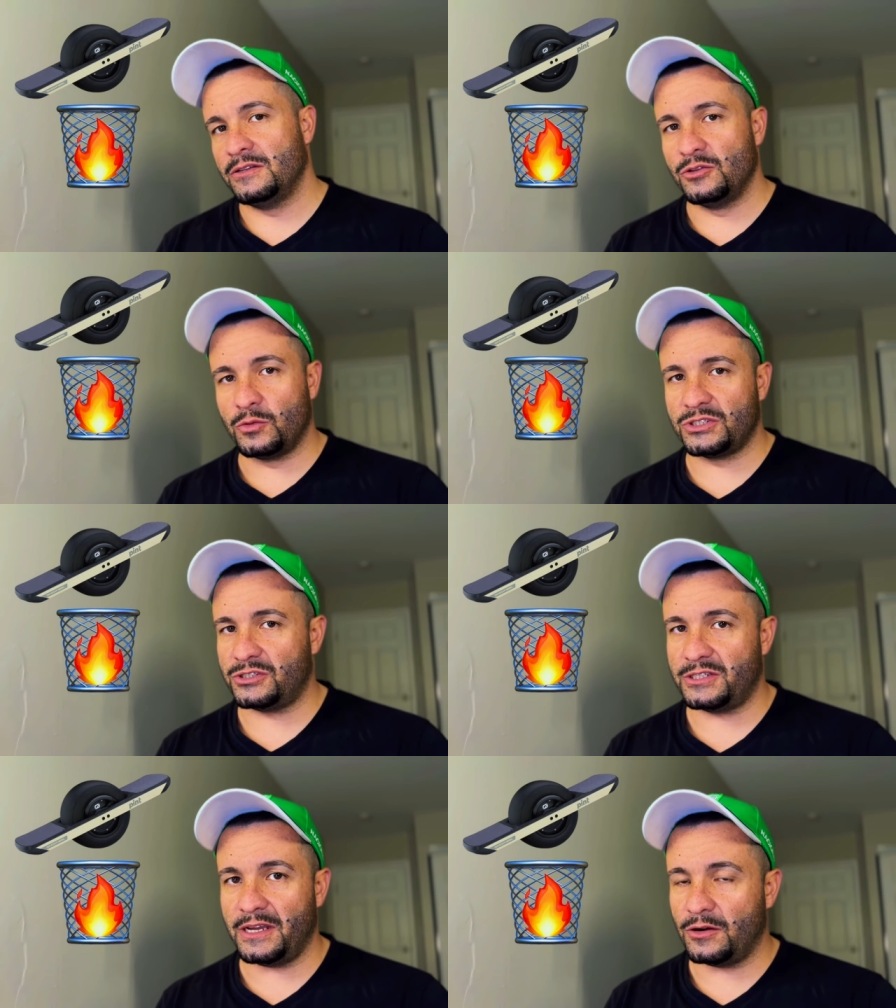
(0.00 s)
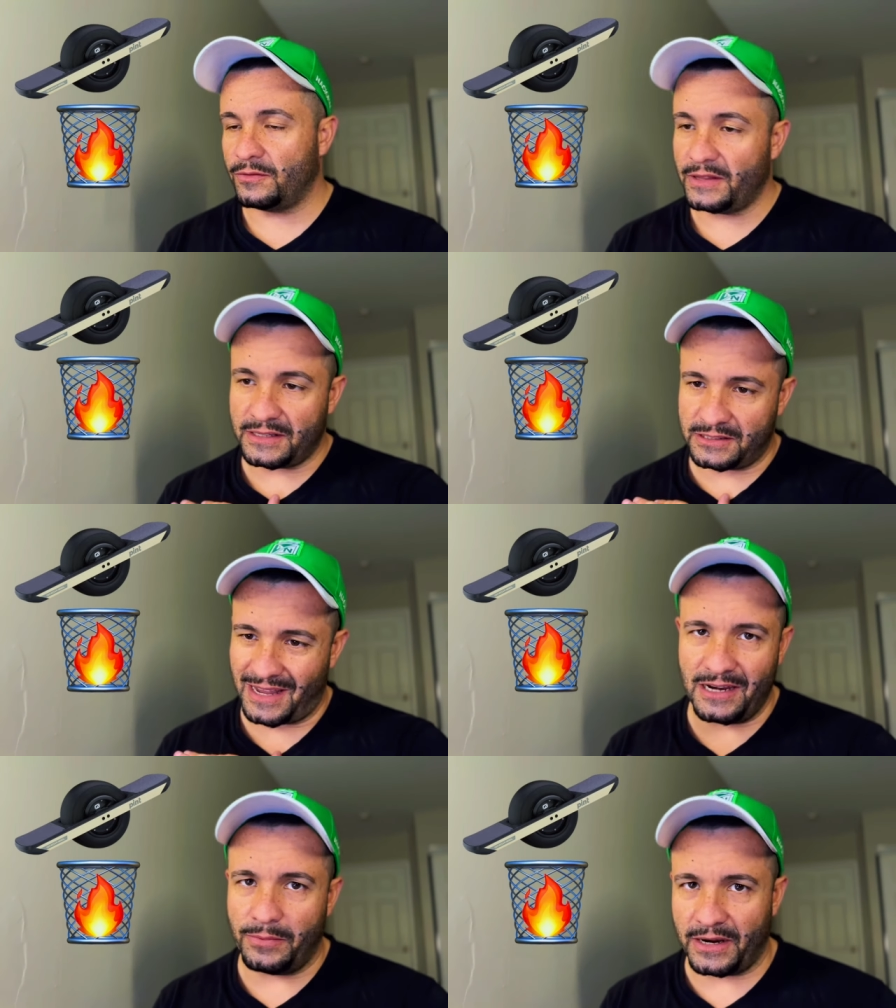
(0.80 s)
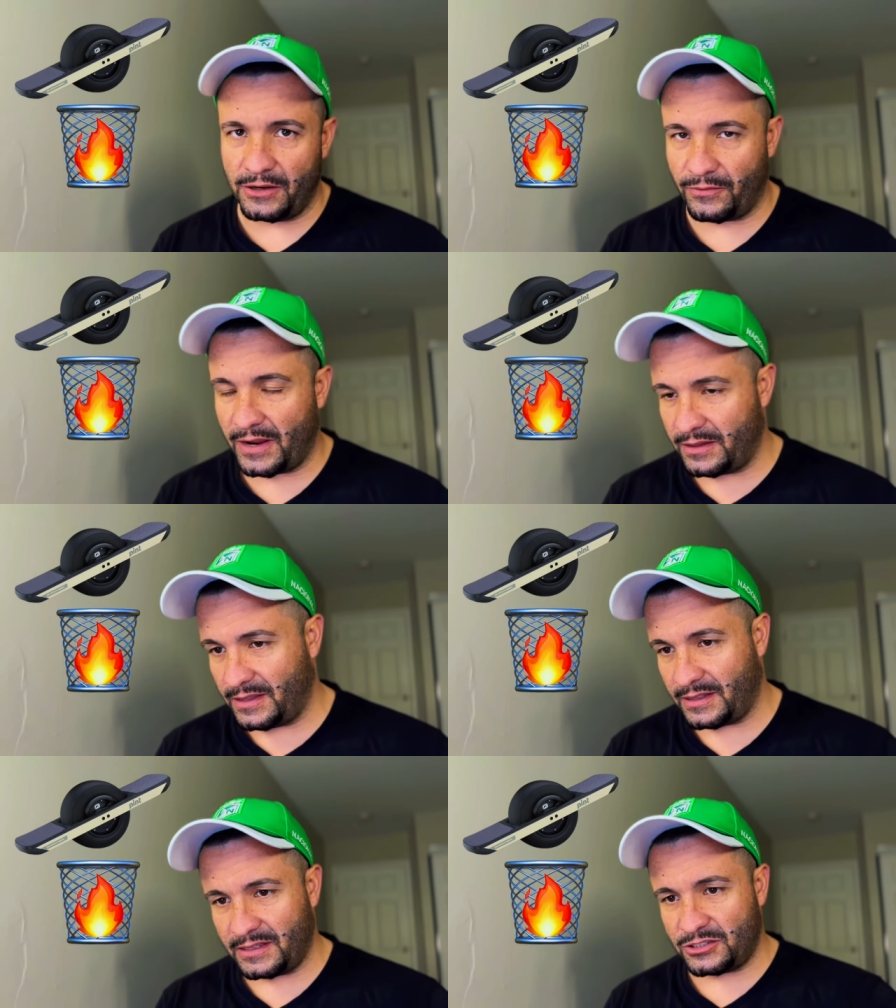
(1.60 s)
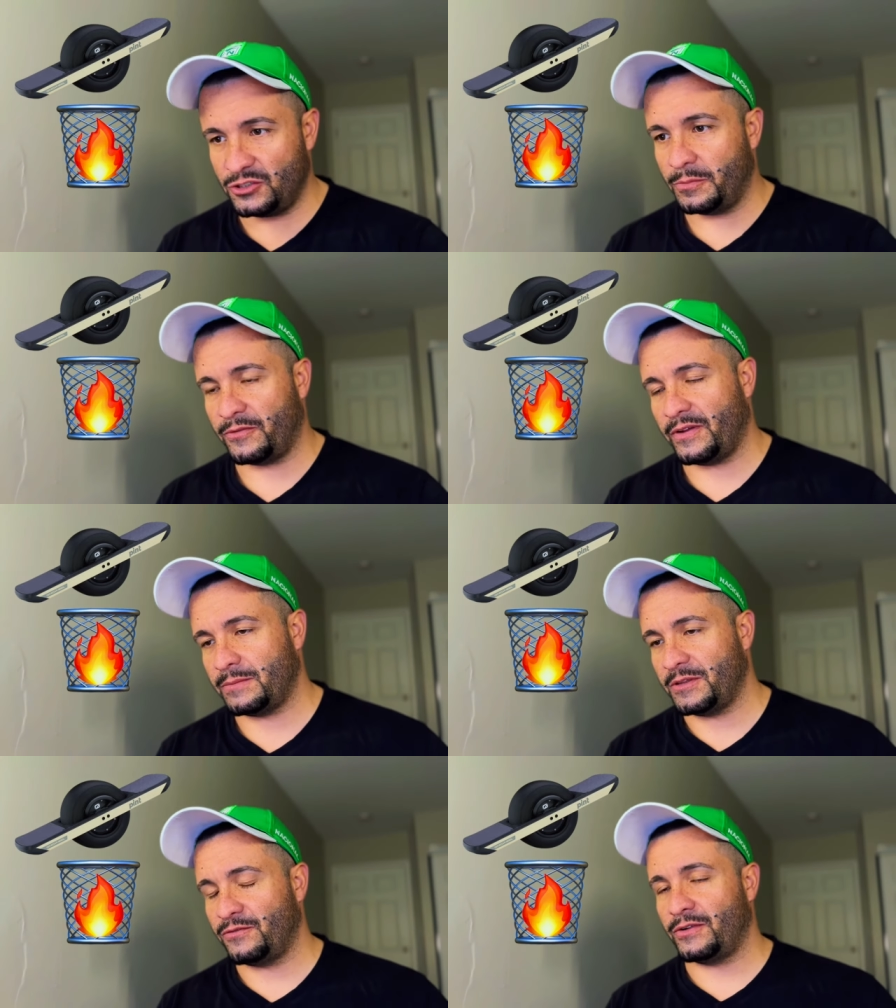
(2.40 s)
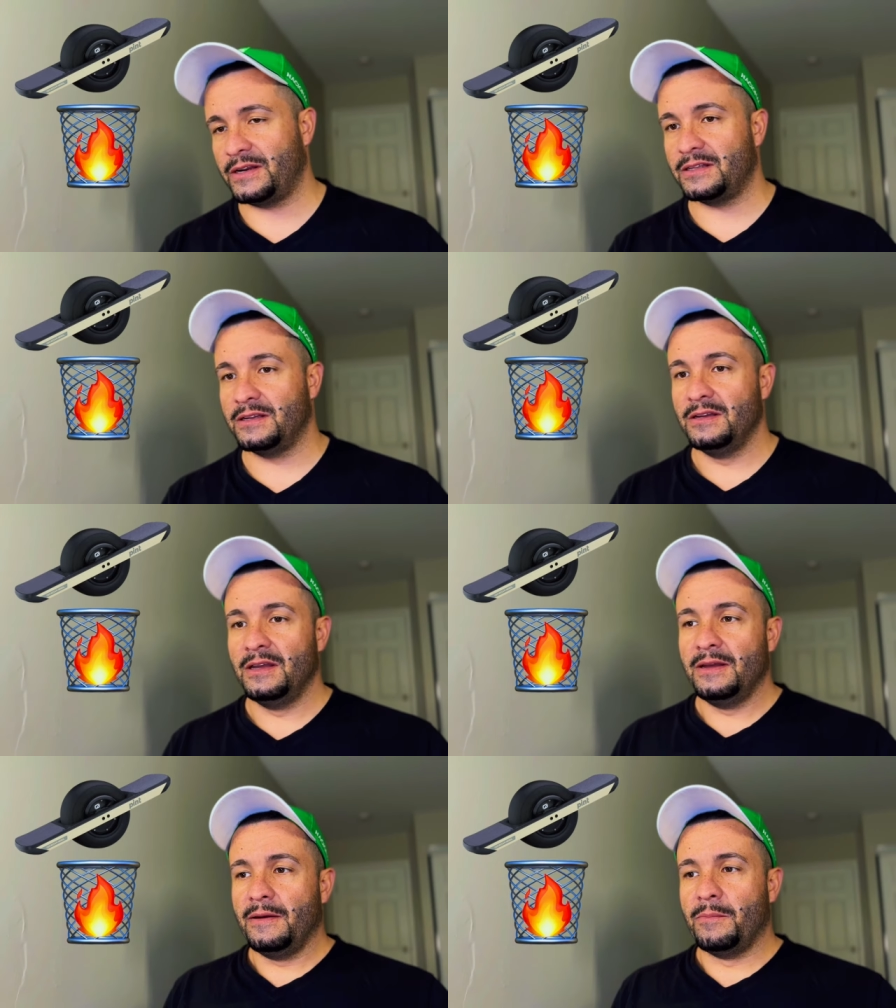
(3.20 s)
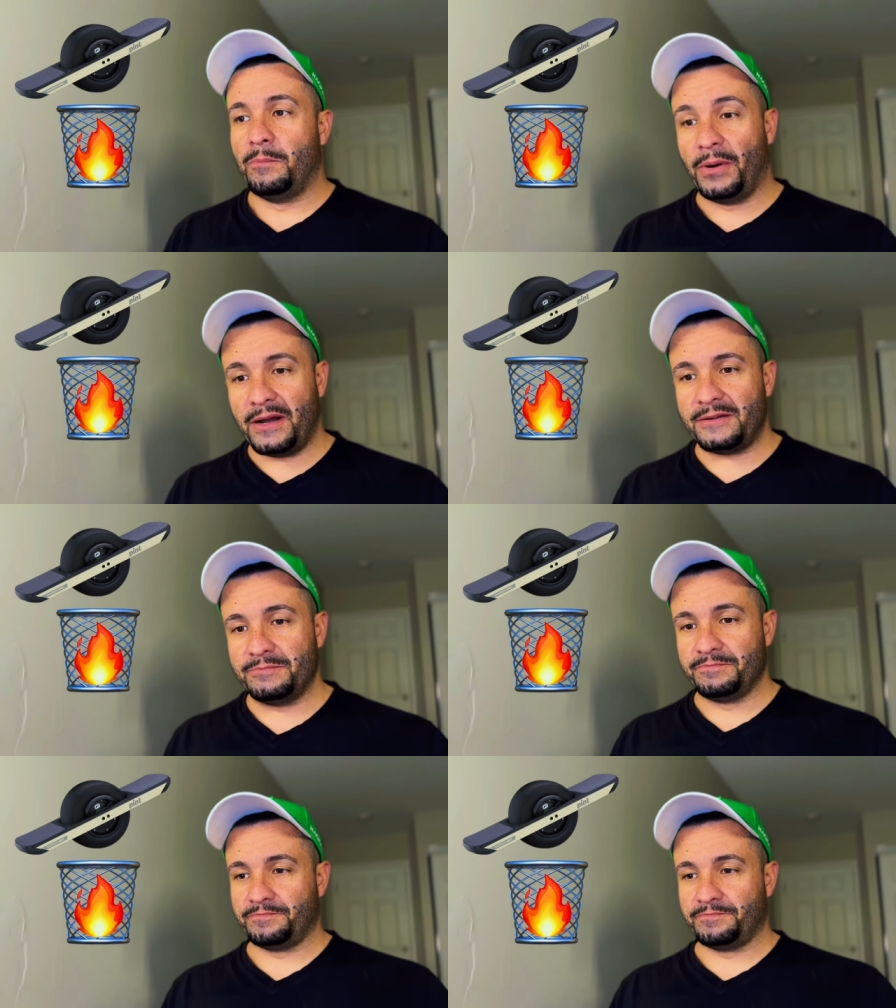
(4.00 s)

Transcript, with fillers: The Worcester Takeover, that's anybody can ride in that. That's super family friendly. But